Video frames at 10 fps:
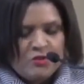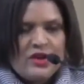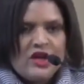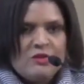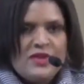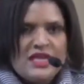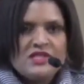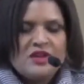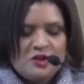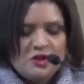where, based
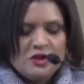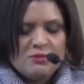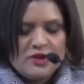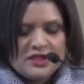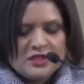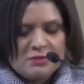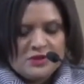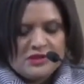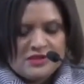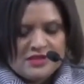on her
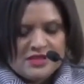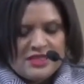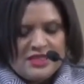principles,